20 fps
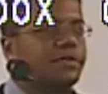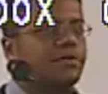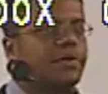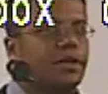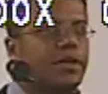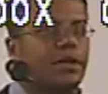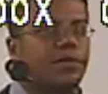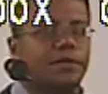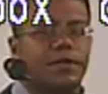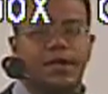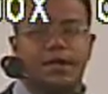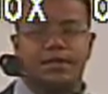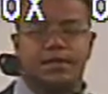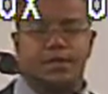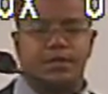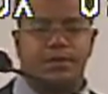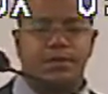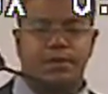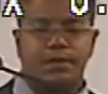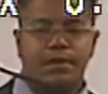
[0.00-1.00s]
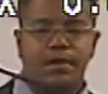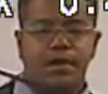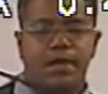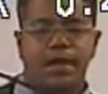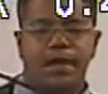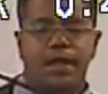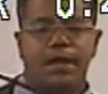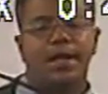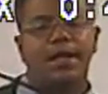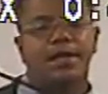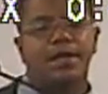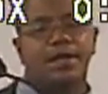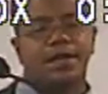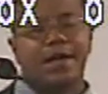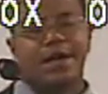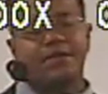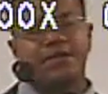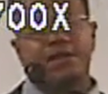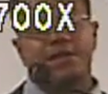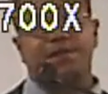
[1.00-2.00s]
is what it comes down to. And then you
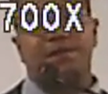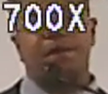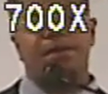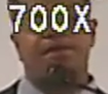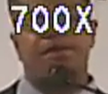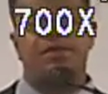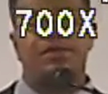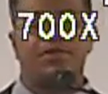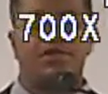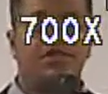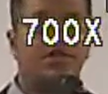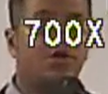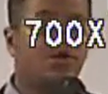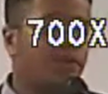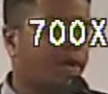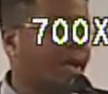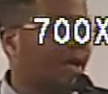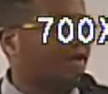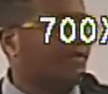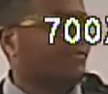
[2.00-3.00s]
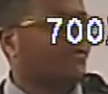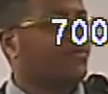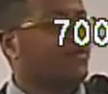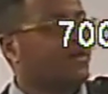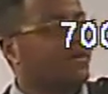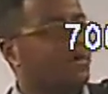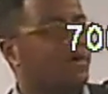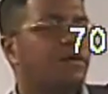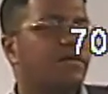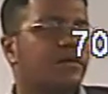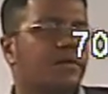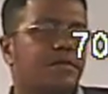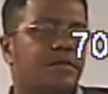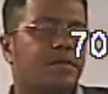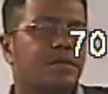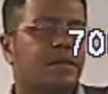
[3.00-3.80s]
have other people. No one has a free will